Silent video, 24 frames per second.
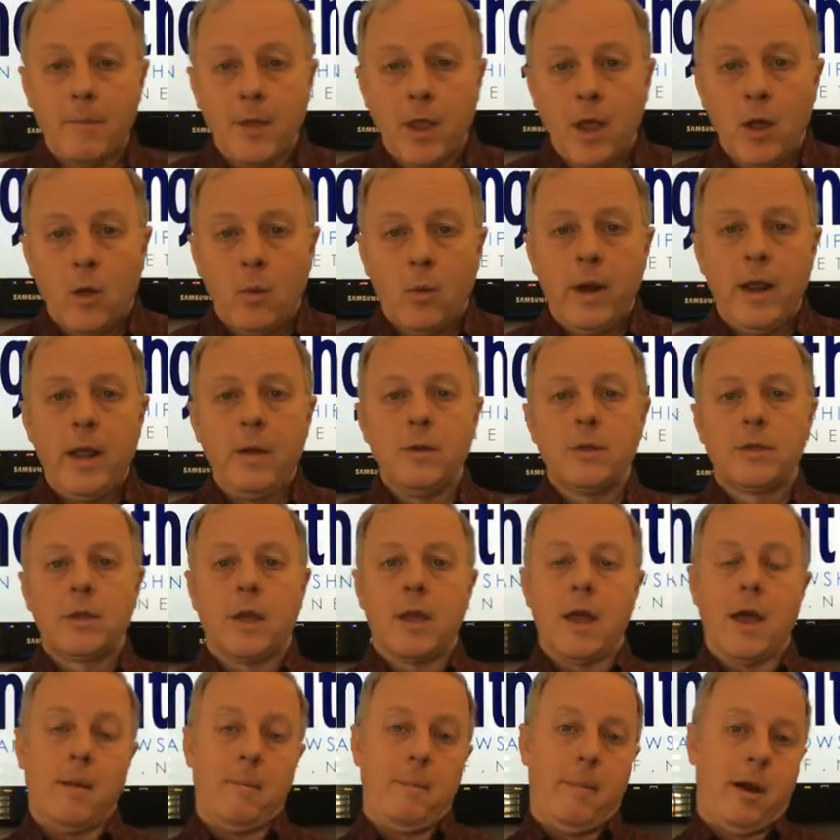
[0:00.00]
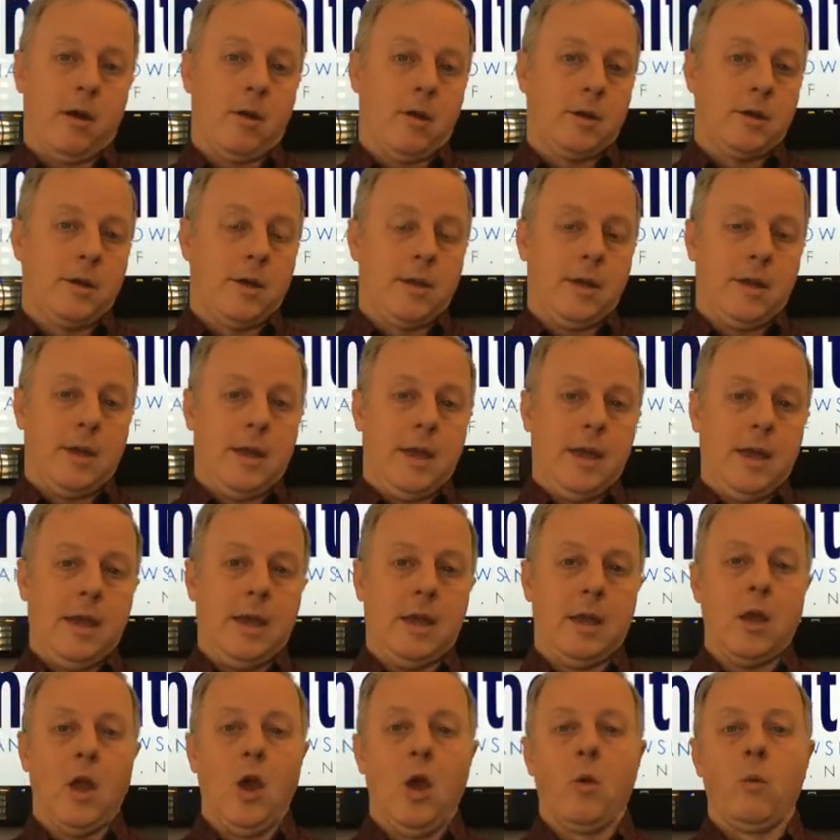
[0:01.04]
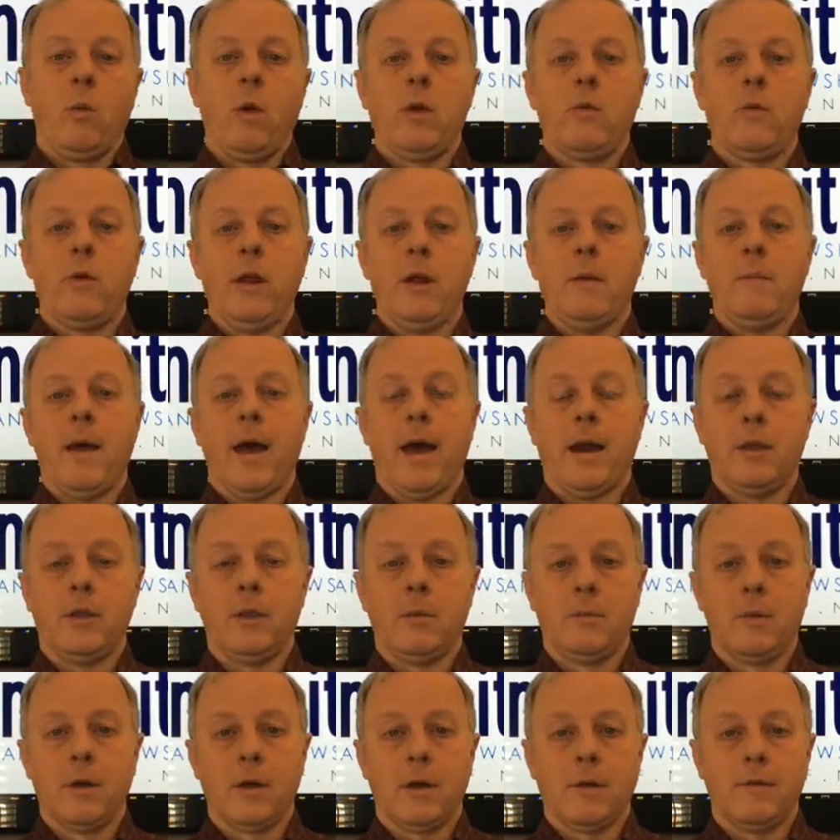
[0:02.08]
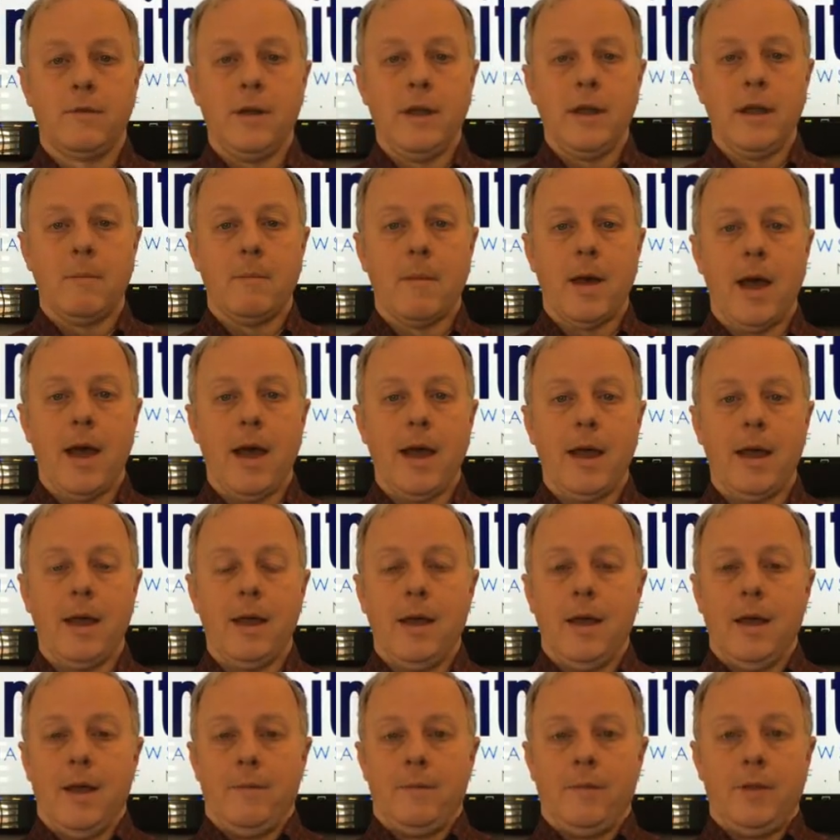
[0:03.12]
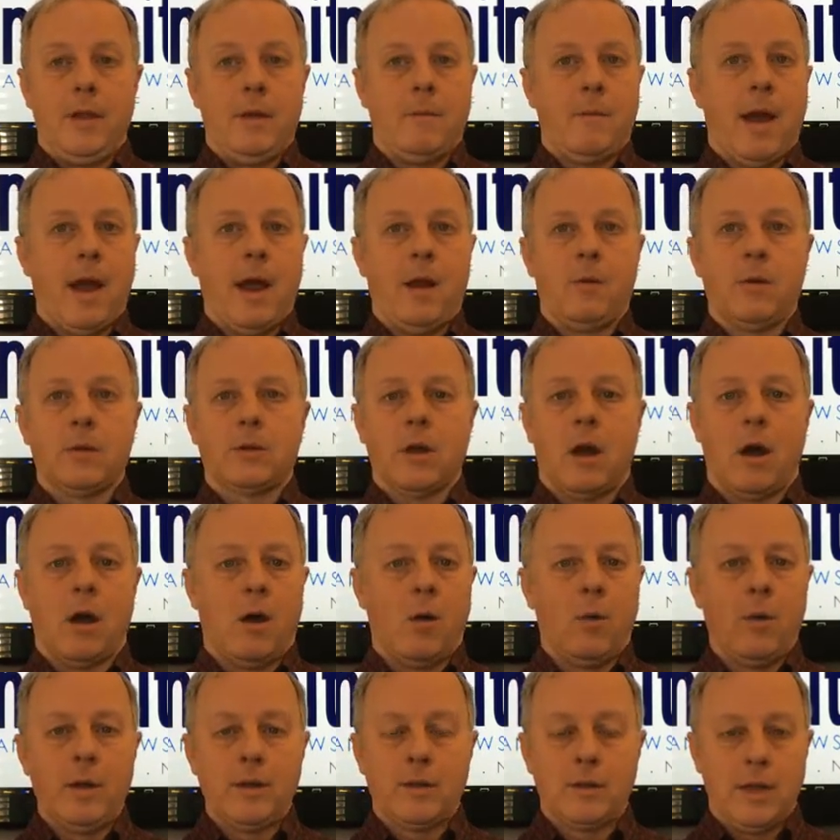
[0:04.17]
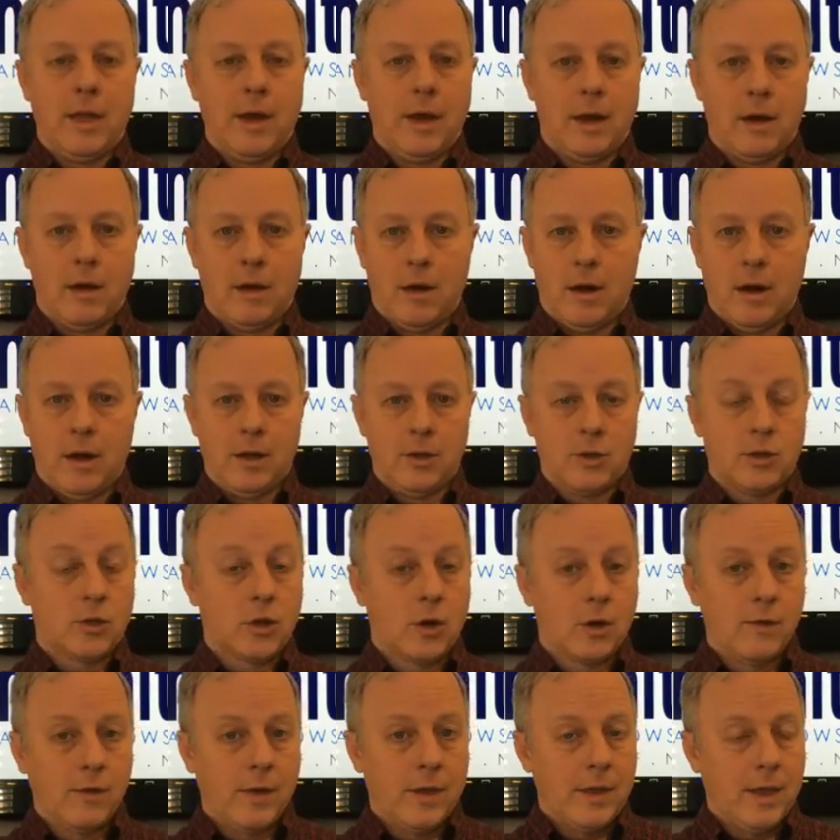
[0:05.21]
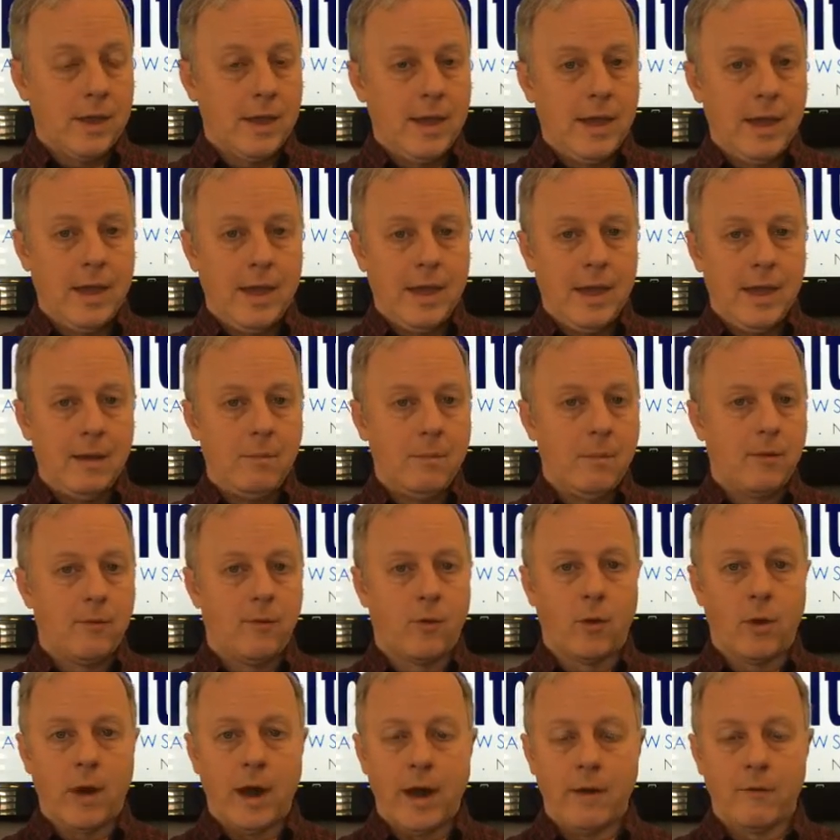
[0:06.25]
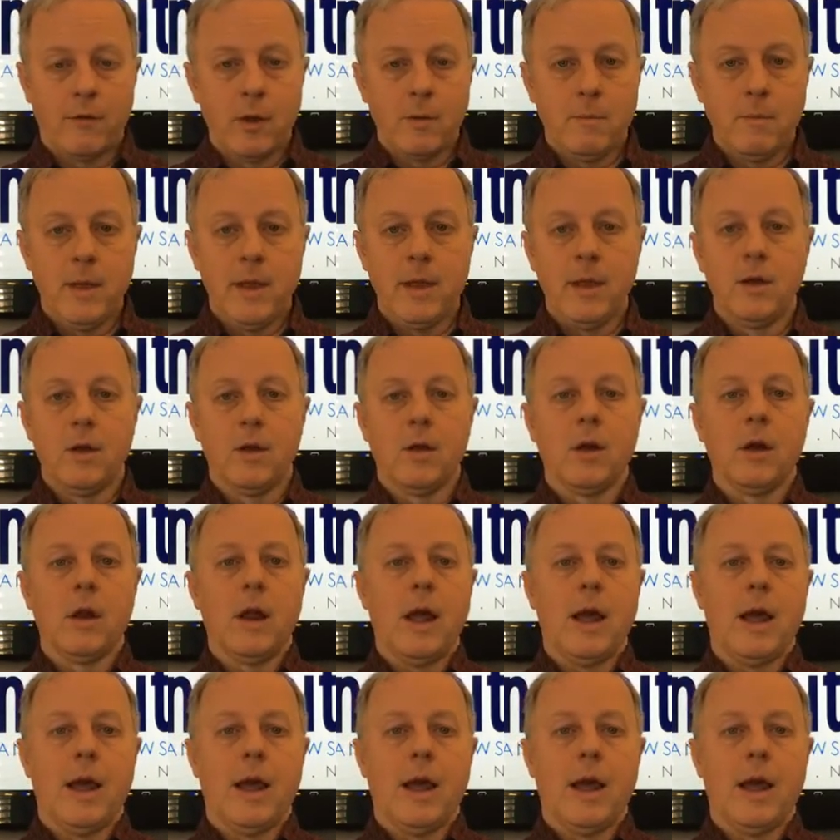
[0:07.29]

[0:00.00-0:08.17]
When he was the cupbearer to the king, we read about in the book of Nehemiah, Nehemiah was always there serving the king before every meal,